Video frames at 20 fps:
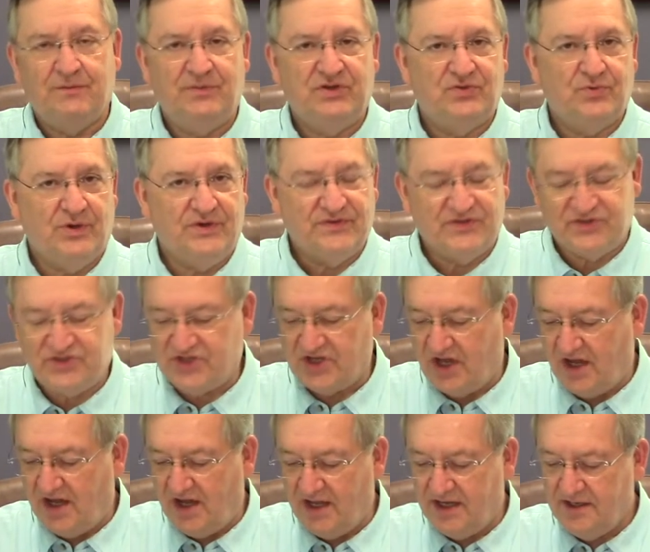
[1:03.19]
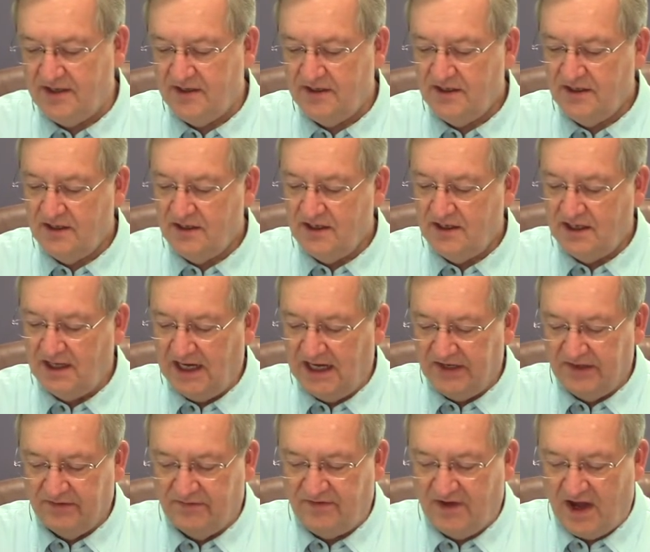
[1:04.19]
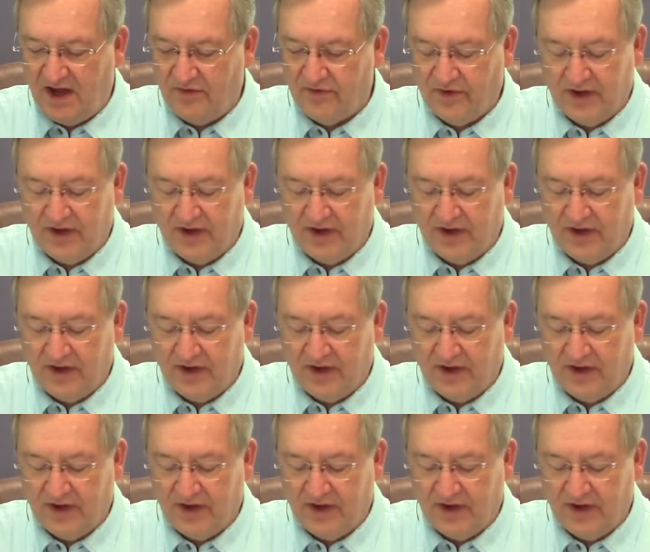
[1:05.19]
between the Son and the Father.